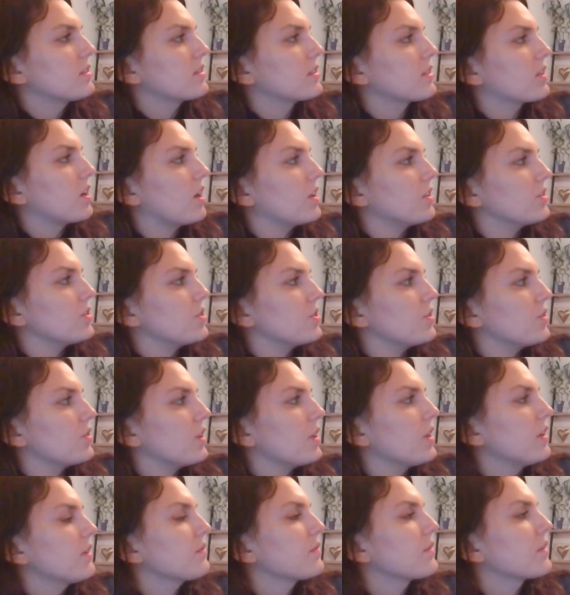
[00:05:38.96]
called
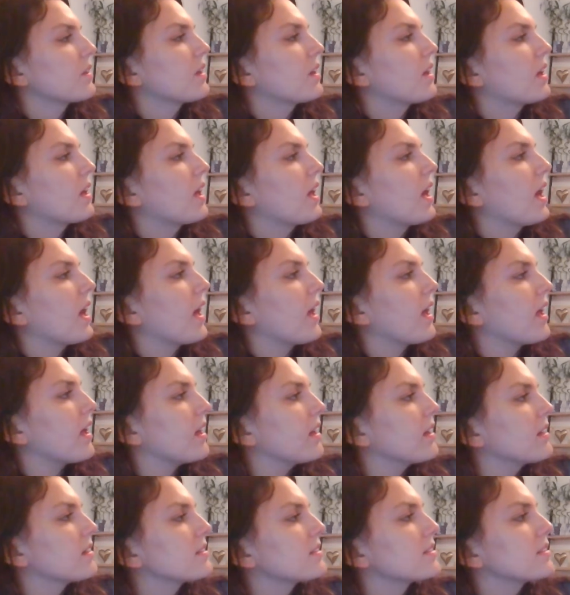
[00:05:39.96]
Judy.
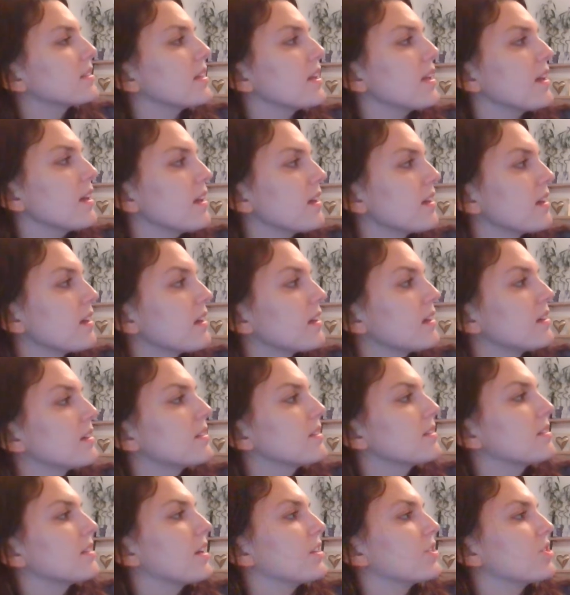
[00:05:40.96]
Hey, see?
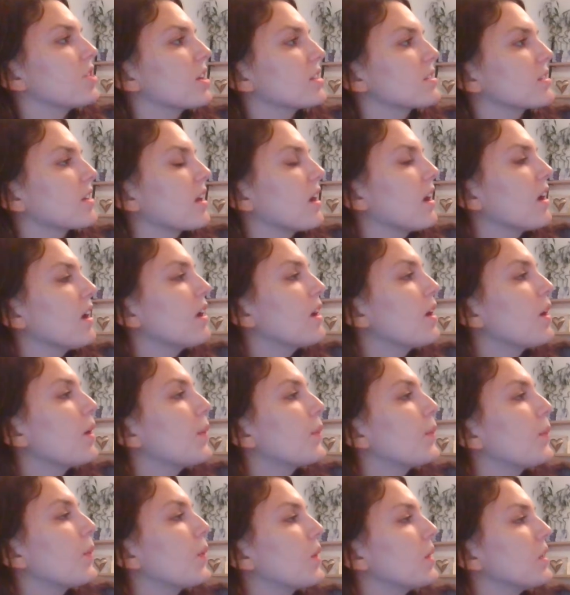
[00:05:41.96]
Said Jessica,
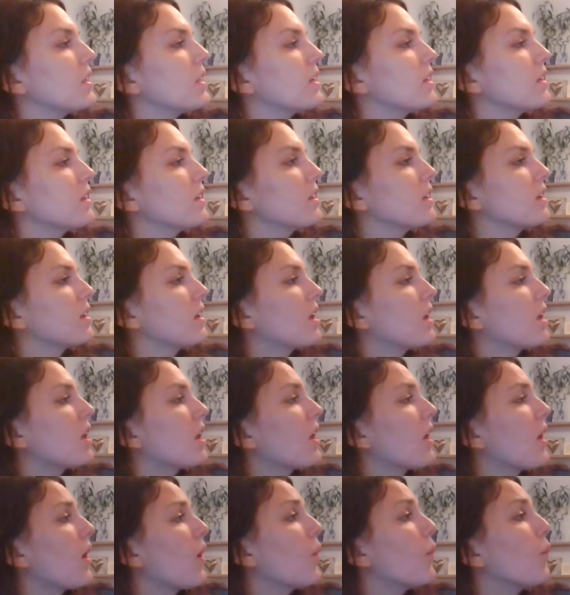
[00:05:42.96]
pointing.
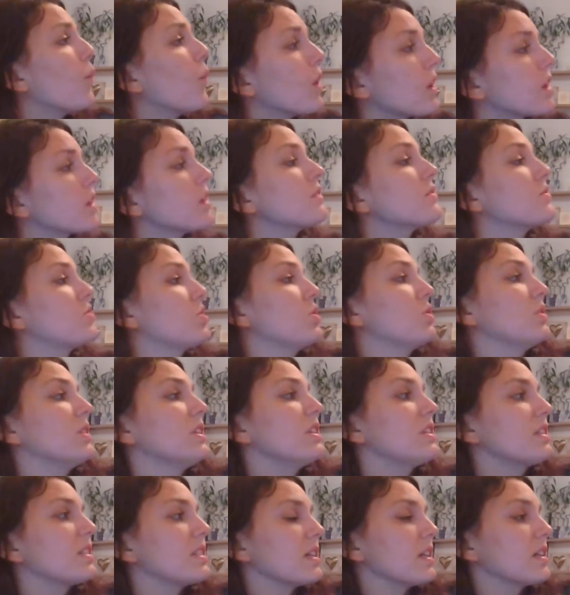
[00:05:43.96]
One of
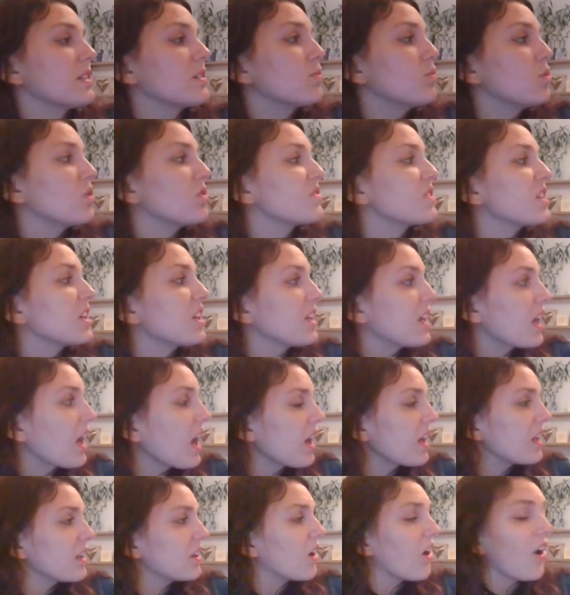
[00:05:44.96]
Judy's sticks moved
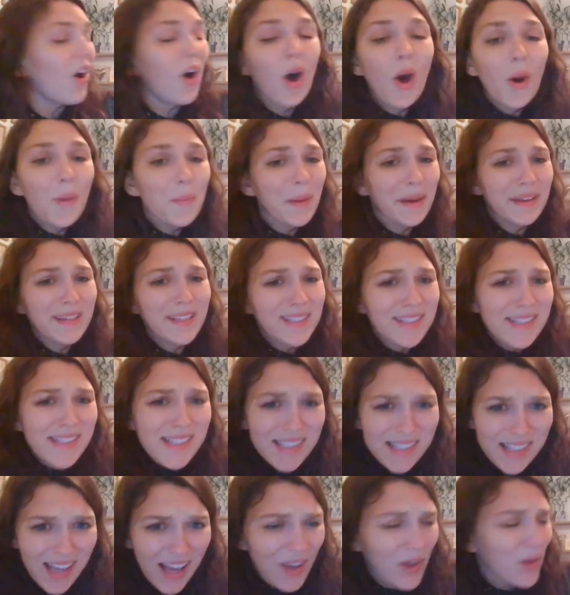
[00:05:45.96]
again, all by
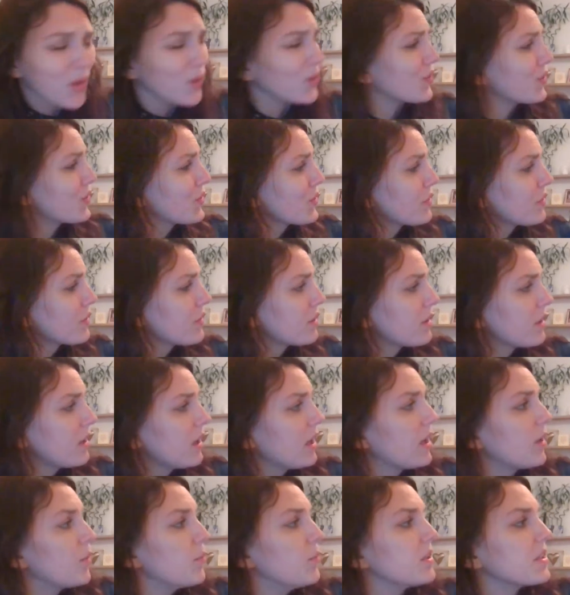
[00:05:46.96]
itself.
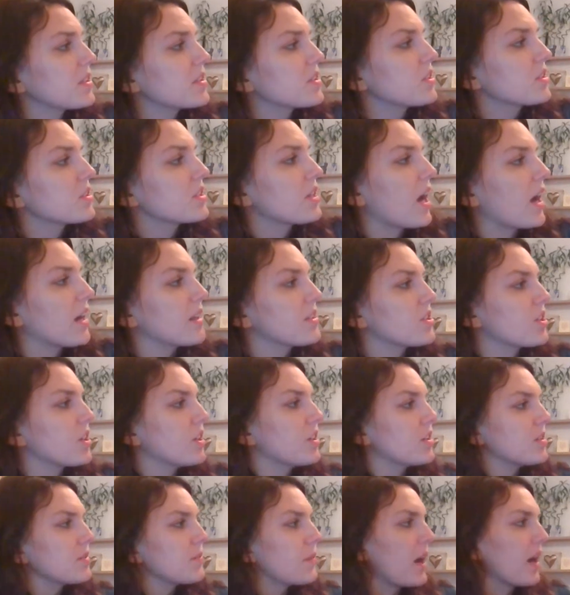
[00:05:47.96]
Mr. Todd
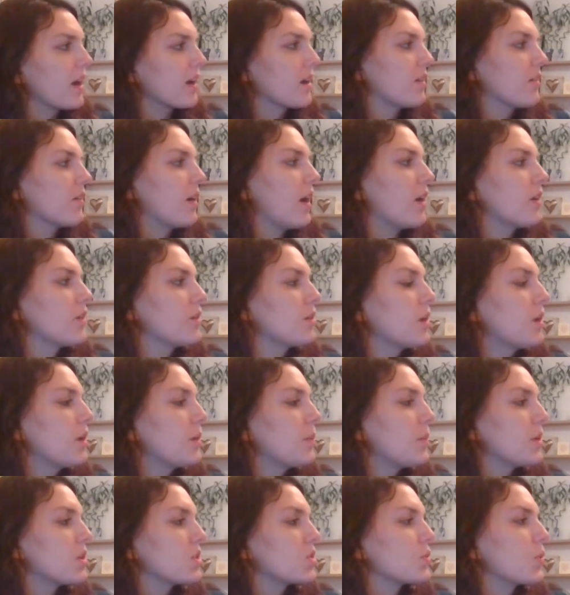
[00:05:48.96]
turned back around,
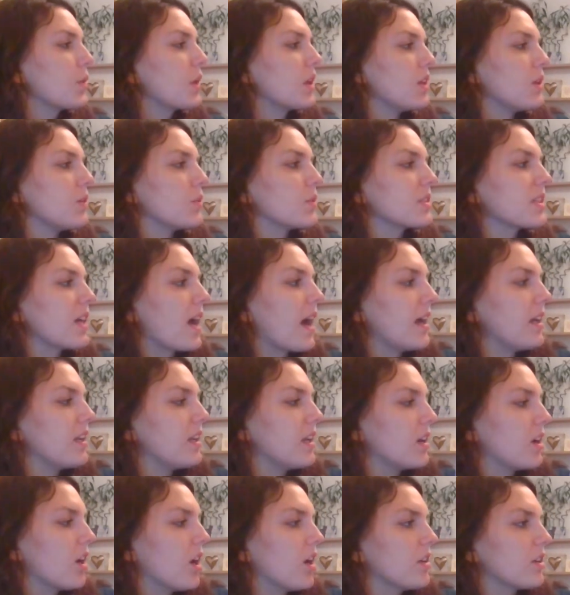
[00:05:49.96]
but Twiggy was
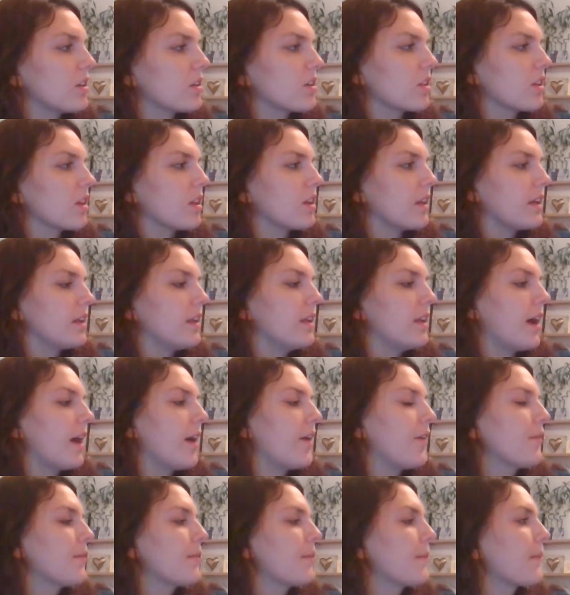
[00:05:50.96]
hiding under the lid
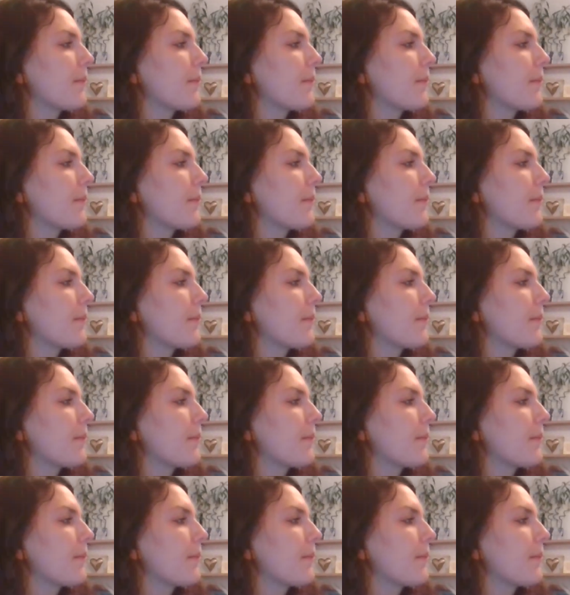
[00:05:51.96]
now.